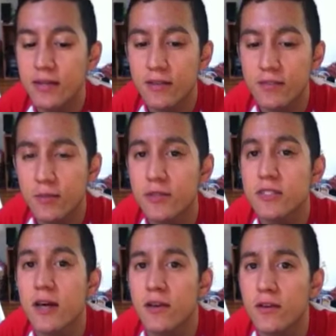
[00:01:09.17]
if someone's
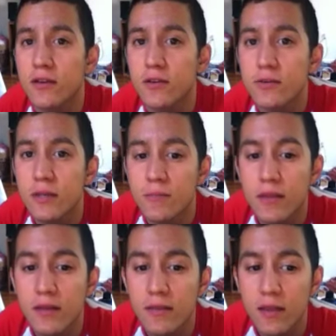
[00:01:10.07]
telling you to do
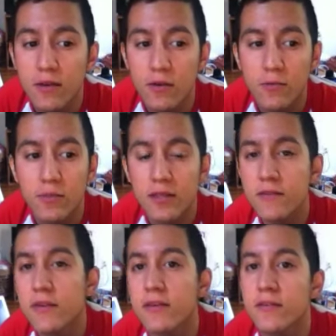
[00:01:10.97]
something that you don't
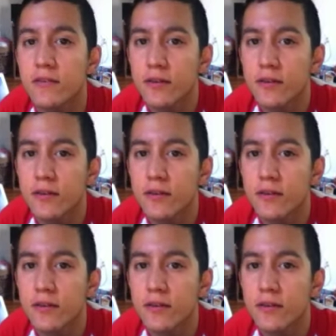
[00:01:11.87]
believe in,